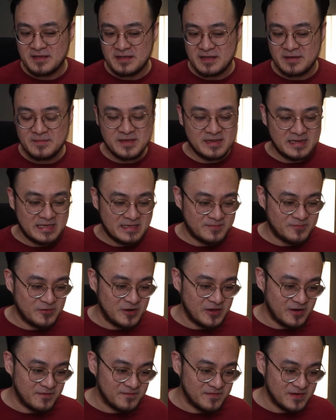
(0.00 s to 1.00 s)
I mean, it's
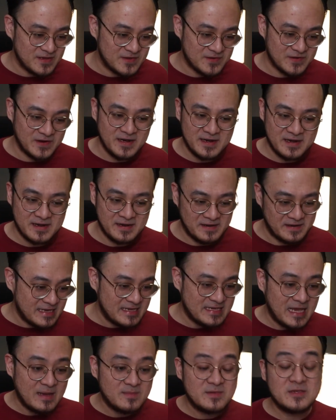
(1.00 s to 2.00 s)
pretty obvious, right?
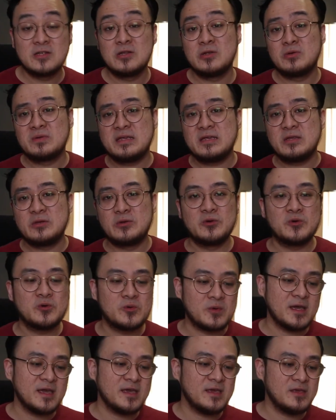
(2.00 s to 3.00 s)
There's absolutely no
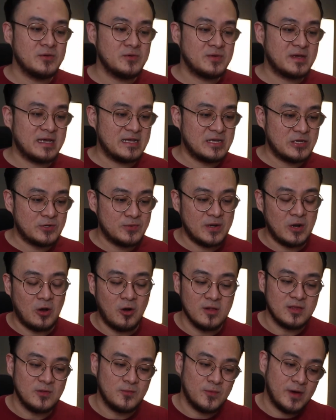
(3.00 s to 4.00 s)
way you can do it
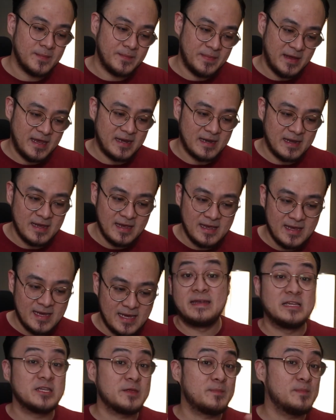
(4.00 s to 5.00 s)
all in one pan,
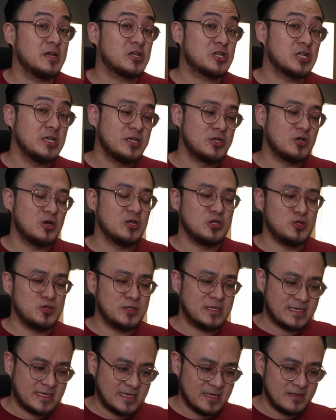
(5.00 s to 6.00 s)
and especially not
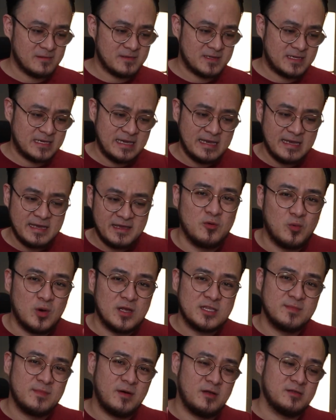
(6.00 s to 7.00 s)
using Skittles. If you
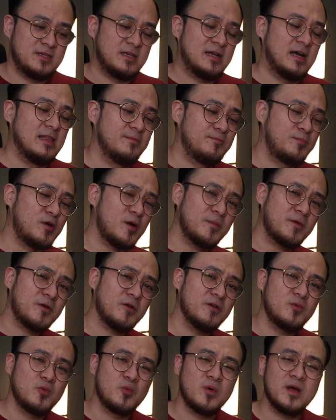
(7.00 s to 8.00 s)
wanted multicolored
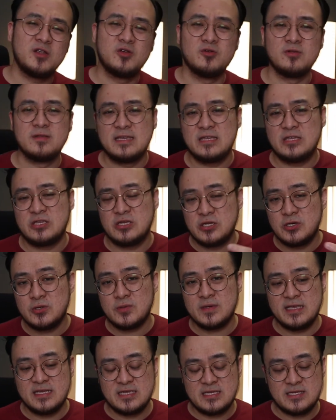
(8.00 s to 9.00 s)
popcorn, what you'll need to do
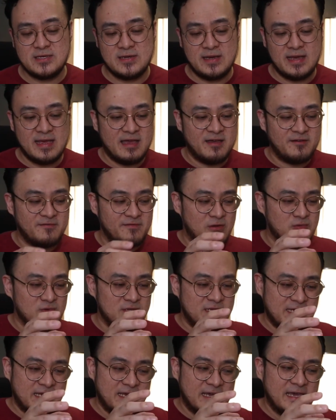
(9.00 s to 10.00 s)
is to have, I would
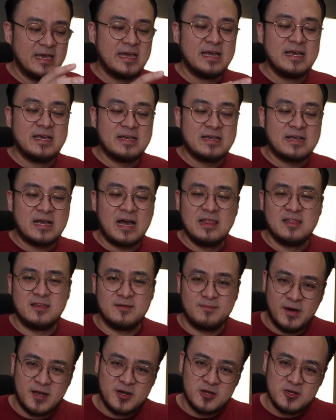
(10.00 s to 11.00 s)
say,
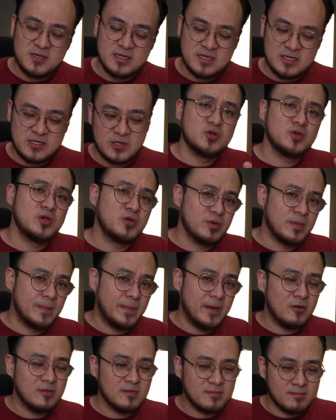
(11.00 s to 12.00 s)
colored butters. So you would
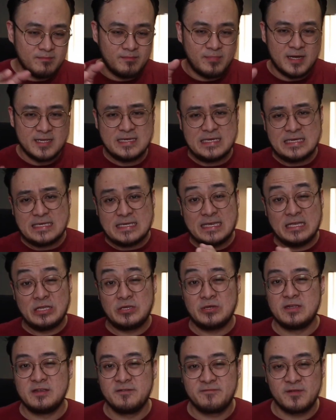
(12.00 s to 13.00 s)
melt butters
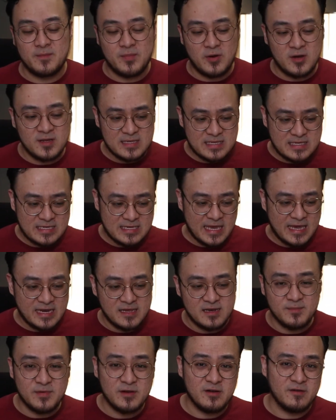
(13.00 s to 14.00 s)
into different pots, add
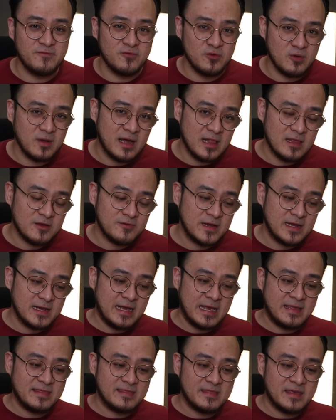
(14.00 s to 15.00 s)
in a bit of food coloring,
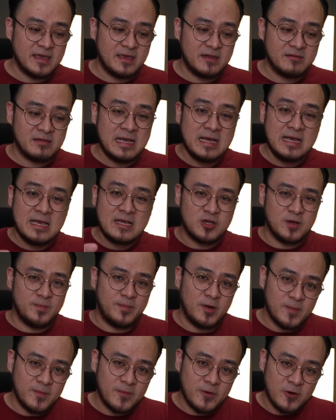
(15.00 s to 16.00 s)
and then cook your
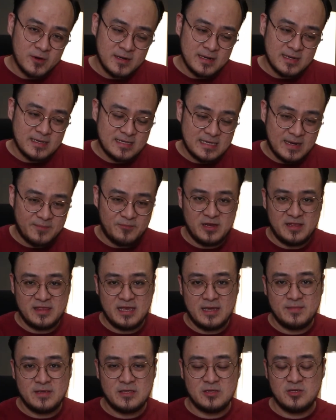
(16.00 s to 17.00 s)
popcorn, separate
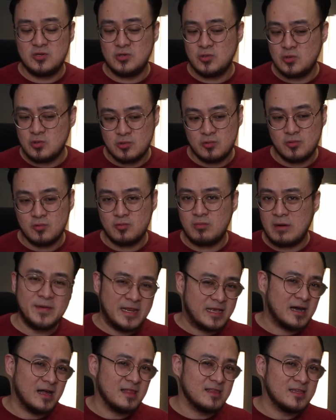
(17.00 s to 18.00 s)
them into how
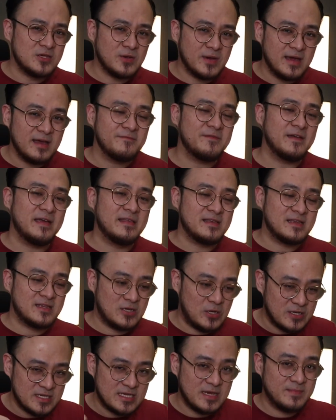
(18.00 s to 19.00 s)
many colors you have, and then
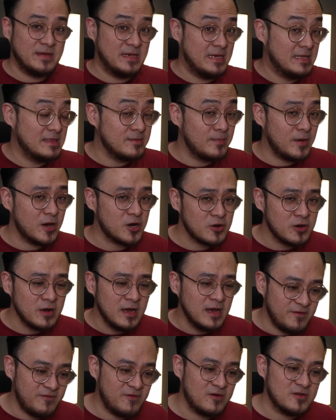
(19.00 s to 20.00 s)
toss them in the butter
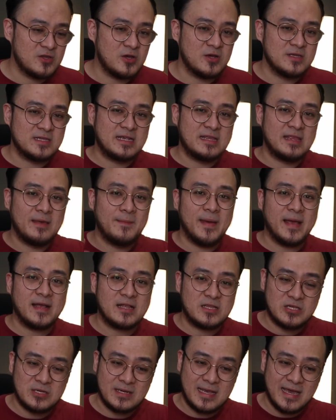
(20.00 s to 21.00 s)
before tossing them
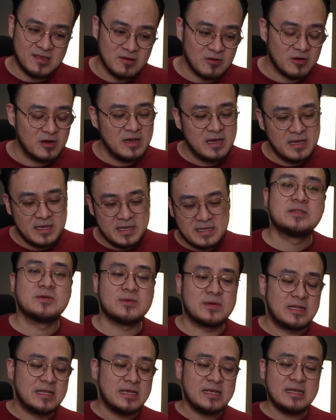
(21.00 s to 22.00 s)
back together. So
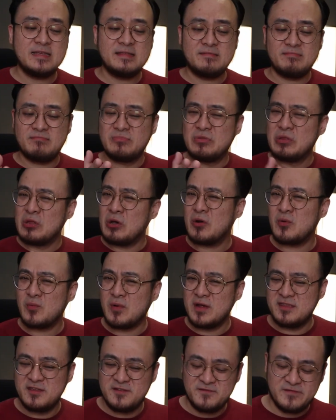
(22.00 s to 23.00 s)
clearly not
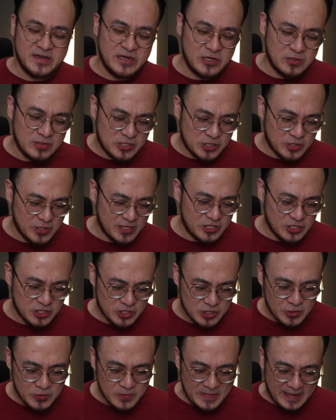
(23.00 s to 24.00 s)
what this video is trying to
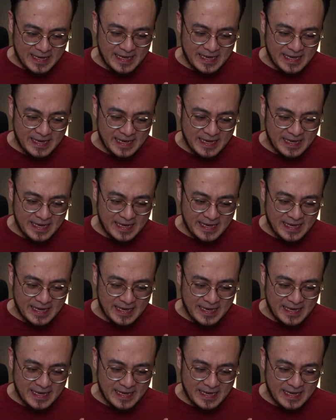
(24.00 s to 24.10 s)
show.